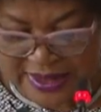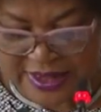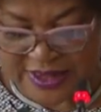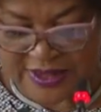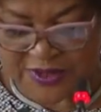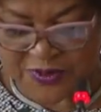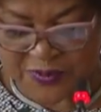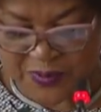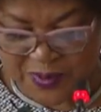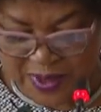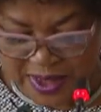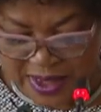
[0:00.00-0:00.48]
The
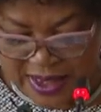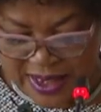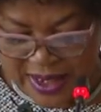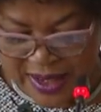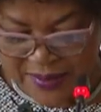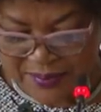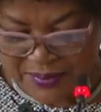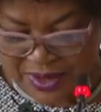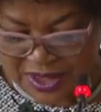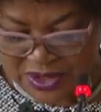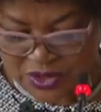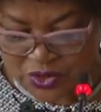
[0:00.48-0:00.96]

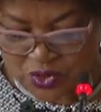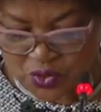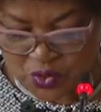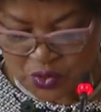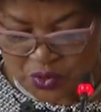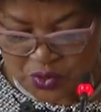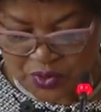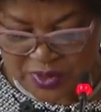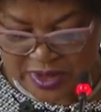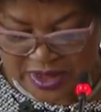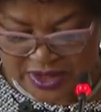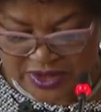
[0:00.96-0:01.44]
Speaker must
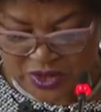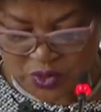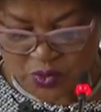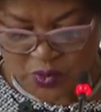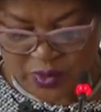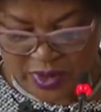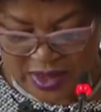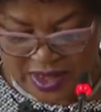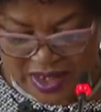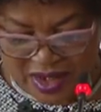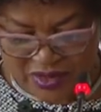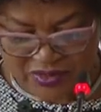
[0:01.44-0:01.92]
do this
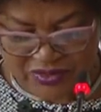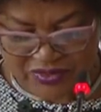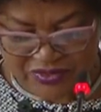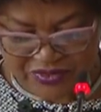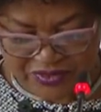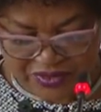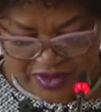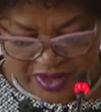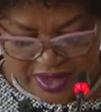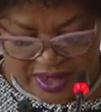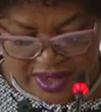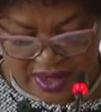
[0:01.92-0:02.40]
without
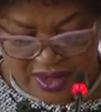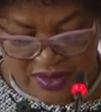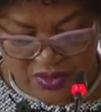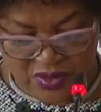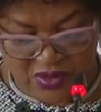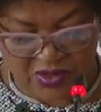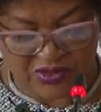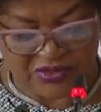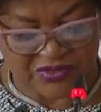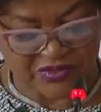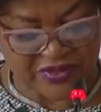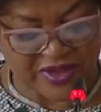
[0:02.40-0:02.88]
fear
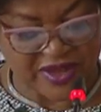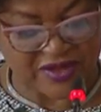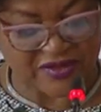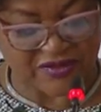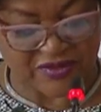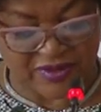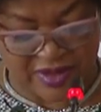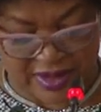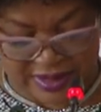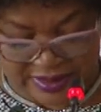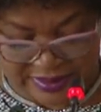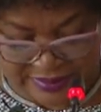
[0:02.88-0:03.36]
or
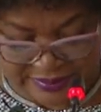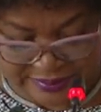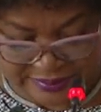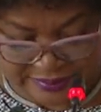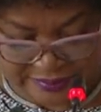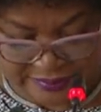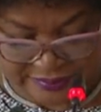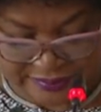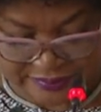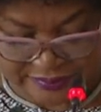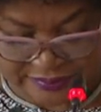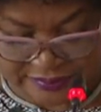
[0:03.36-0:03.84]
favor.
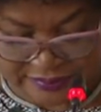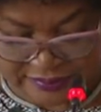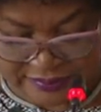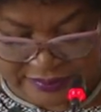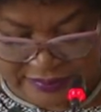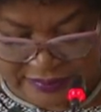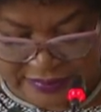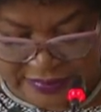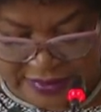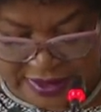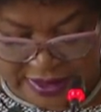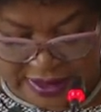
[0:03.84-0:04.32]

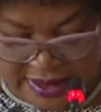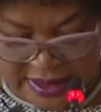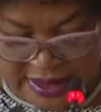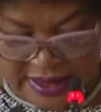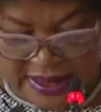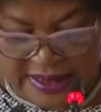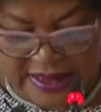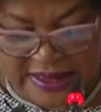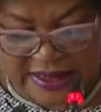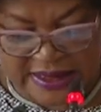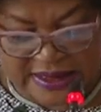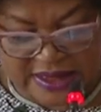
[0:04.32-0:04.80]

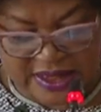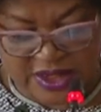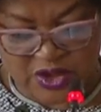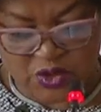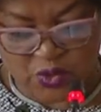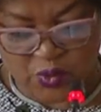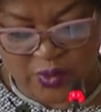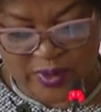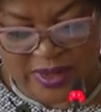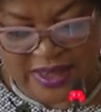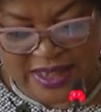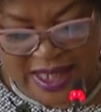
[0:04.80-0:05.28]
It
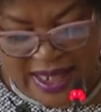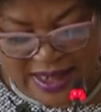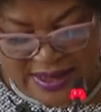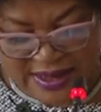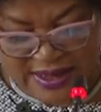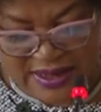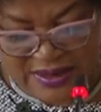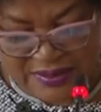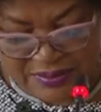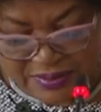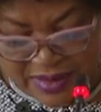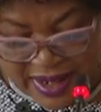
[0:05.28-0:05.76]
is with
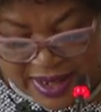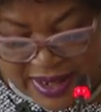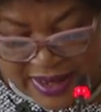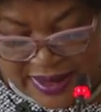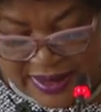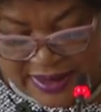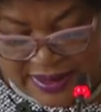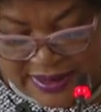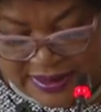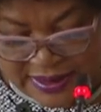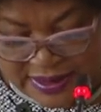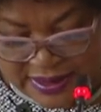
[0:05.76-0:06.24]
that in
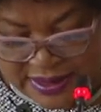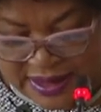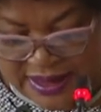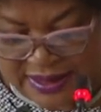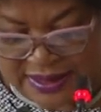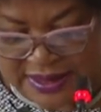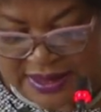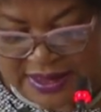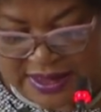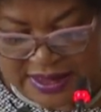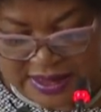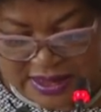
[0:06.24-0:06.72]
mind
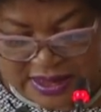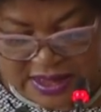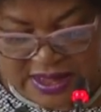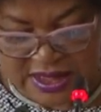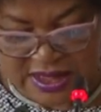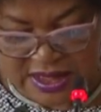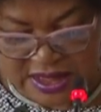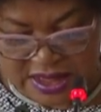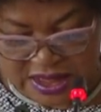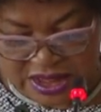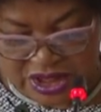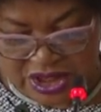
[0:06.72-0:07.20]
that this
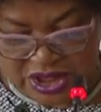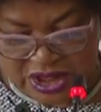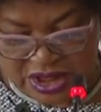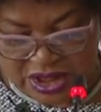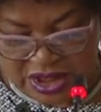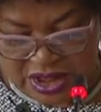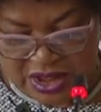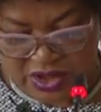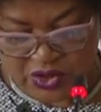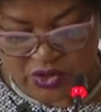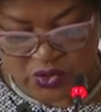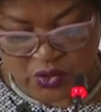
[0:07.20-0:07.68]

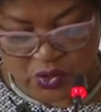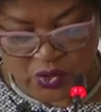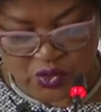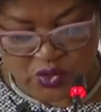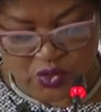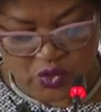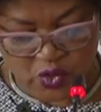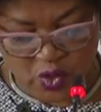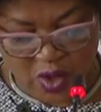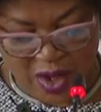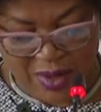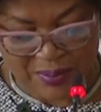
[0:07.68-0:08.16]
decision is
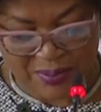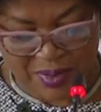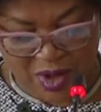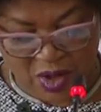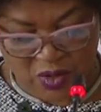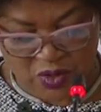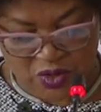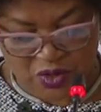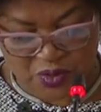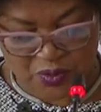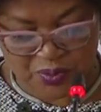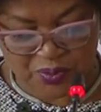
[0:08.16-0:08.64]
also
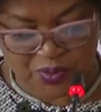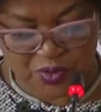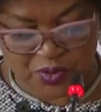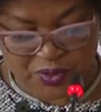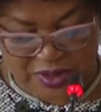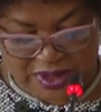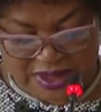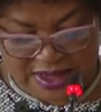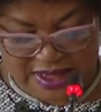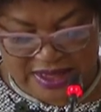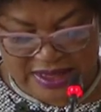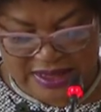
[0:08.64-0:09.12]
about
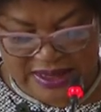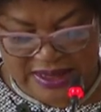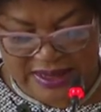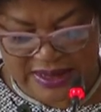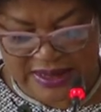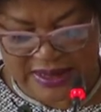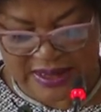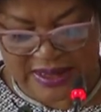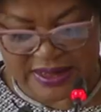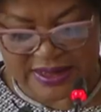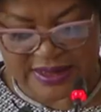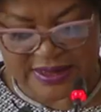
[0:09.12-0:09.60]
putting
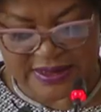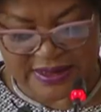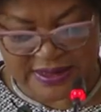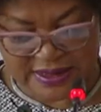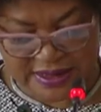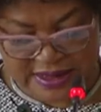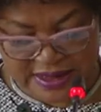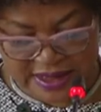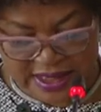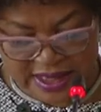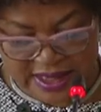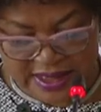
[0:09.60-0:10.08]
the
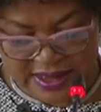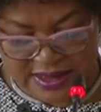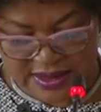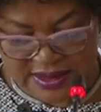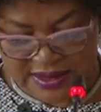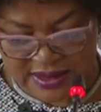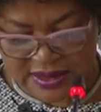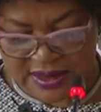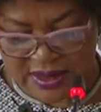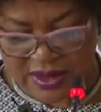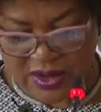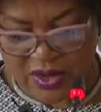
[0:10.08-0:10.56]

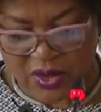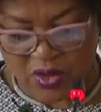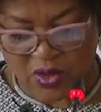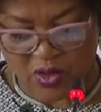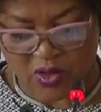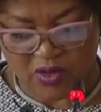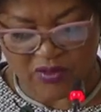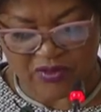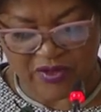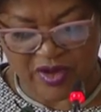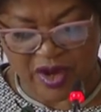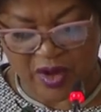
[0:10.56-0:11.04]
resilience
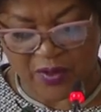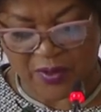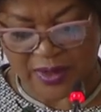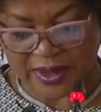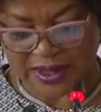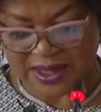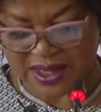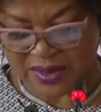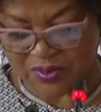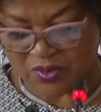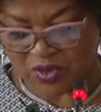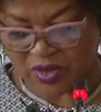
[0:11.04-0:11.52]
of
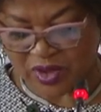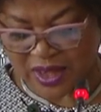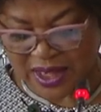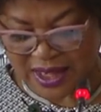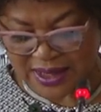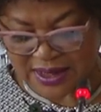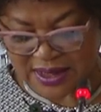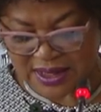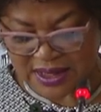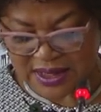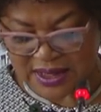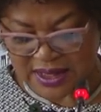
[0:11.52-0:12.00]
our
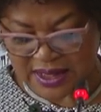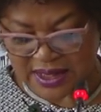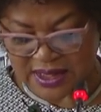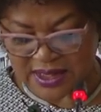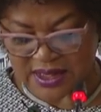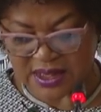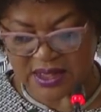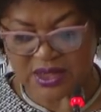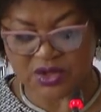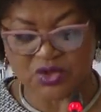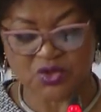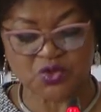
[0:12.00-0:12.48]
democratic
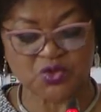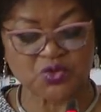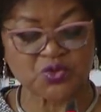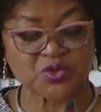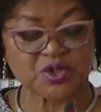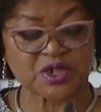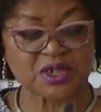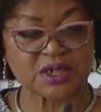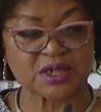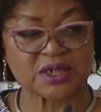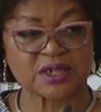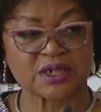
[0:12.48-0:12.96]

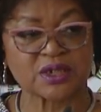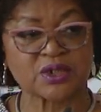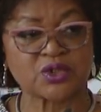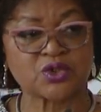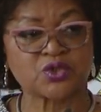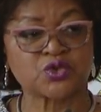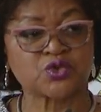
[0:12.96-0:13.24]
institution